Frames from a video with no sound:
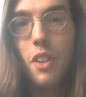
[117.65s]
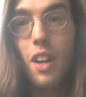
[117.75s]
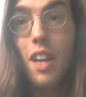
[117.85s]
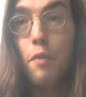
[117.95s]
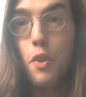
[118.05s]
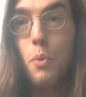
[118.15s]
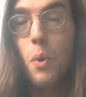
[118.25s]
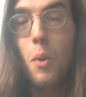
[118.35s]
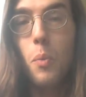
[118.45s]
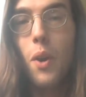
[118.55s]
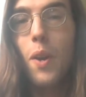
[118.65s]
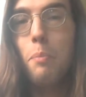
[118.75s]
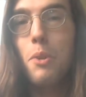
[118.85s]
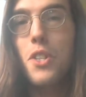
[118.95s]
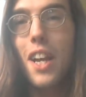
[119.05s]
uh, if you weren't
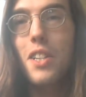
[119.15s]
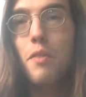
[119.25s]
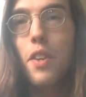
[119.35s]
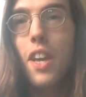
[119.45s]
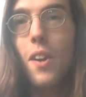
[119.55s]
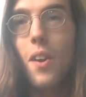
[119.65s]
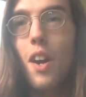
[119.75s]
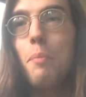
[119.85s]
wearing protective gear.